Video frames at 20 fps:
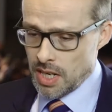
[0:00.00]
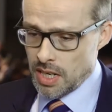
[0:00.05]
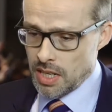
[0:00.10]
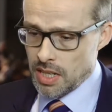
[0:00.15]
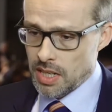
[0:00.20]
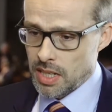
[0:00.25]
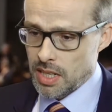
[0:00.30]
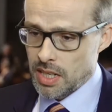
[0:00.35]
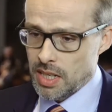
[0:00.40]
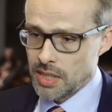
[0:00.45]

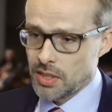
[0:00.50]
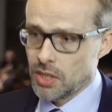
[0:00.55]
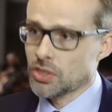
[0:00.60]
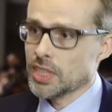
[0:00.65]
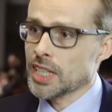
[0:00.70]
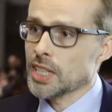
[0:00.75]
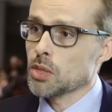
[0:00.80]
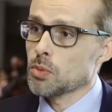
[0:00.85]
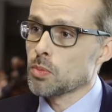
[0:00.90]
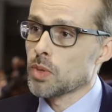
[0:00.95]
The
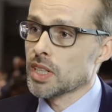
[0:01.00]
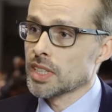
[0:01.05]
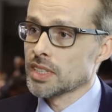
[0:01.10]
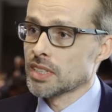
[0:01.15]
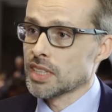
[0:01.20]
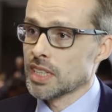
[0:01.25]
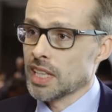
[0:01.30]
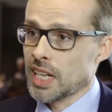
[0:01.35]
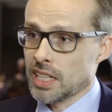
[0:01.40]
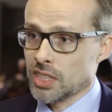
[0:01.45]
second one
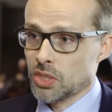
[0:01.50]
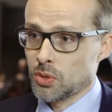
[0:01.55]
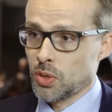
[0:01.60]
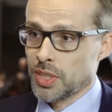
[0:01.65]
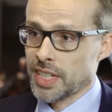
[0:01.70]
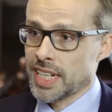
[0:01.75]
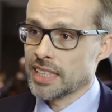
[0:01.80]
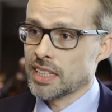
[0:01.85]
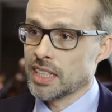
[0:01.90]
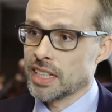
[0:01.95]
is the
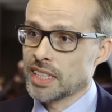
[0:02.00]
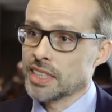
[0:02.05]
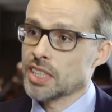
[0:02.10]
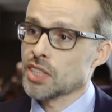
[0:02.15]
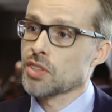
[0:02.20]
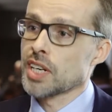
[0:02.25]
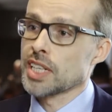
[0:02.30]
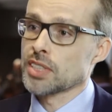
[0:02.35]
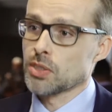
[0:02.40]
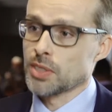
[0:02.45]
actual data
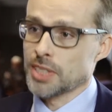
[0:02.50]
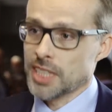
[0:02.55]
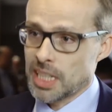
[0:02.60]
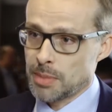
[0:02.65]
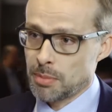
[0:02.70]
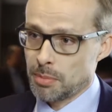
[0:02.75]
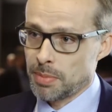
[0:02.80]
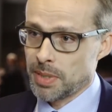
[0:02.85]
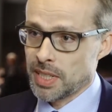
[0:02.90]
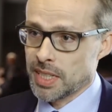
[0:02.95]
integration
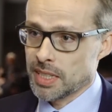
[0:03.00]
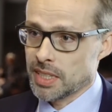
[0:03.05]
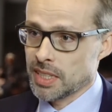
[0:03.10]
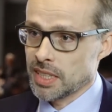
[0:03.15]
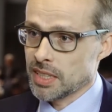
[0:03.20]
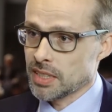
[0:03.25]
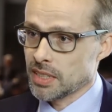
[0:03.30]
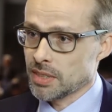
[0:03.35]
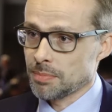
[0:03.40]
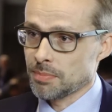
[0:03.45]

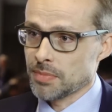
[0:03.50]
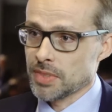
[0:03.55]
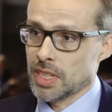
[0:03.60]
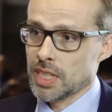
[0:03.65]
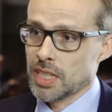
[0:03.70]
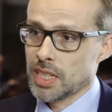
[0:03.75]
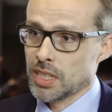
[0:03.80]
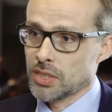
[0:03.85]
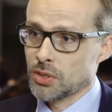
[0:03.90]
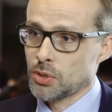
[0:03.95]
capabilities.
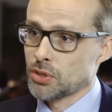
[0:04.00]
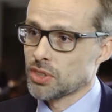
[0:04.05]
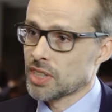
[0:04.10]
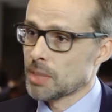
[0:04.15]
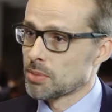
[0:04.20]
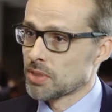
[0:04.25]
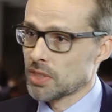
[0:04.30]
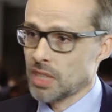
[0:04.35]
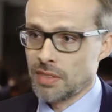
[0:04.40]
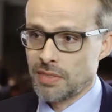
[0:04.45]

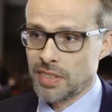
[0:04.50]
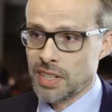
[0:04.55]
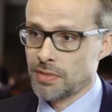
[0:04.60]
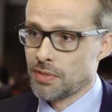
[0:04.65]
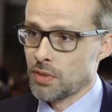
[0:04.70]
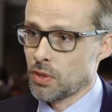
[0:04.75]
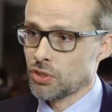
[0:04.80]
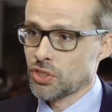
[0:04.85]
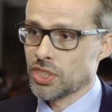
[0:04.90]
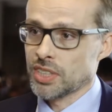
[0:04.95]
Systems are very
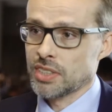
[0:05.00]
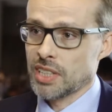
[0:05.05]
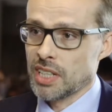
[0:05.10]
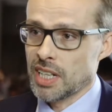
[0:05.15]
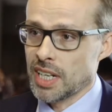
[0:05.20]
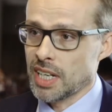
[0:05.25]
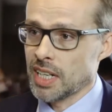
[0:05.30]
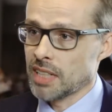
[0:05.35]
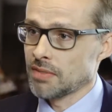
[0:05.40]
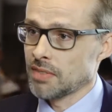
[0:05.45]

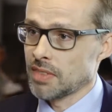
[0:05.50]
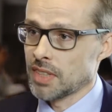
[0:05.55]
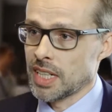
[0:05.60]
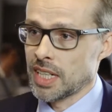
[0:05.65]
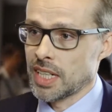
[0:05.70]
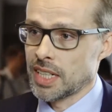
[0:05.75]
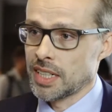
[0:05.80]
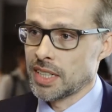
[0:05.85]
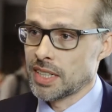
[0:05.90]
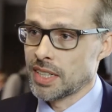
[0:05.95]
versatile,
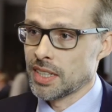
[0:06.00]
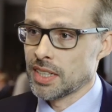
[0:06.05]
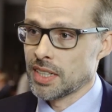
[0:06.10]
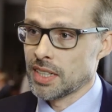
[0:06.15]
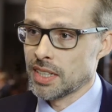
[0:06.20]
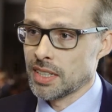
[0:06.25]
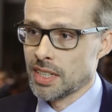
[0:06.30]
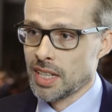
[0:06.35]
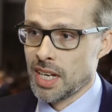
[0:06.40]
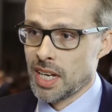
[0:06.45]
and
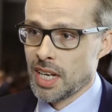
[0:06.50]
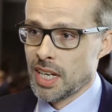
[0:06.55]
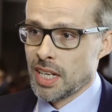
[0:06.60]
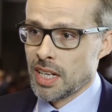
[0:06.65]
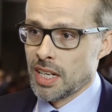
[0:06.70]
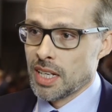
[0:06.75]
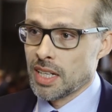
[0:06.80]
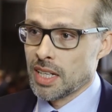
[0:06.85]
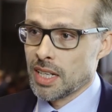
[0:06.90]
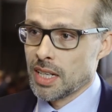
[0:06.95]

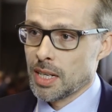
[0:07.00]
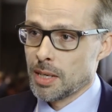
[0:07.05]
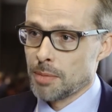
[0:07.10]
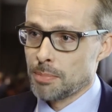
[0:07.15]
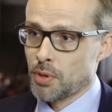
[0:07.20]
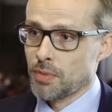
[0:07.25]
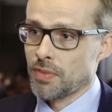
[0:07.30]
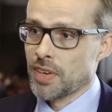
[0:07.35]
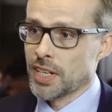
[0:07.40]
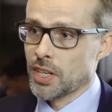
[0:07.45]
a
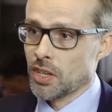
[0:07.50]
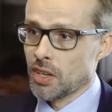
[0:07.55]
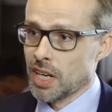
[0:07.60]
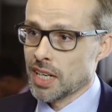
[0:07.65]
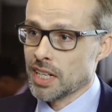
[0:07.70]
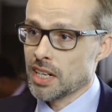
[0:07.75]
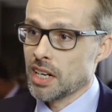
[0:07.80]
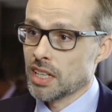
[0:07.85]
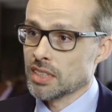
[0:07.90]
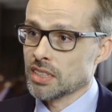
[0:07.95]
provider
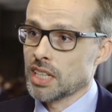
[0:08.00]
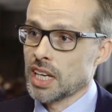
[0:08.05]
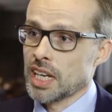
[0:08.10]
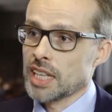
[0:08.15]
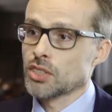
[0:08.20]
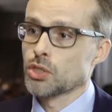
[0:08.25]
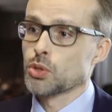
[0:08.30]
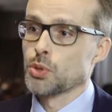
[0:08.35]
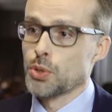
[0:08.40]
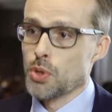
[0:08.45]
like us
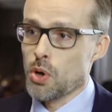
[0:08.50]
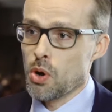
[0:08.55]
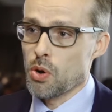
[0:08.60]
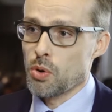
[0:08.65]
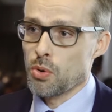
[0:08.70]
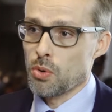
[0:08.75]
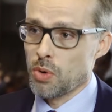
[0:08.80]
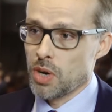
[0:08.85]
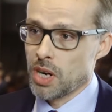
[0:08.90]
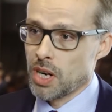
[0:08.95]
has to
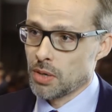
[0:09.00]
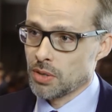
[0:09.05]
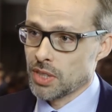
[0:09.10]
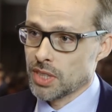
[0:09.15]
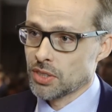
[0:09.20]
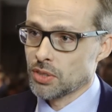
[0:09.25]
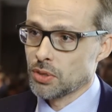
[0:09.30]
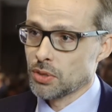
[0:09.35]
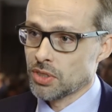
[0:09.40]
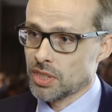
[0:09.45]
know how
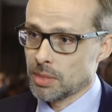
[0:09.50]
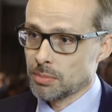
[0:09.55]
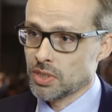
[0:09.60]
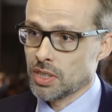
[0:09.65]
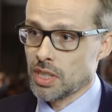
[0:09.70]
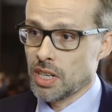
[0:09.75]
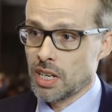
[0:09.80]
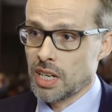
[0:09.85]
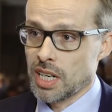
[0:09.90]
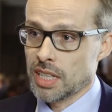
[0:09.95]
these
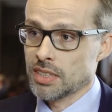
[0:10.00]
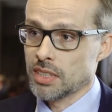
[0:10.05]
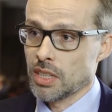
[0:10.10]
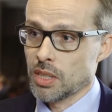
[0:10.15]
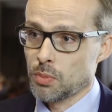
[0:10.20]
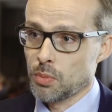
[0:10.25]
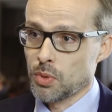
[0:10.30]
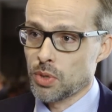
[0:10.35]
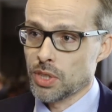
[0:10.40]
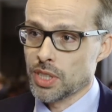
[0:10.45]
systems are
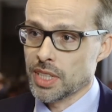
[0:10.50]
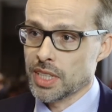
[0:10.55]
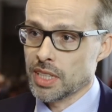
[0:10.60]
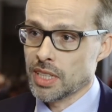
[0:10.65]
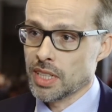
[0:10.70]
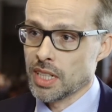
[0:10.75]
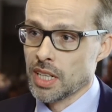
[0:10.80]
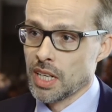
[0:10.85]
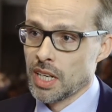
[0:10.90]
actually working.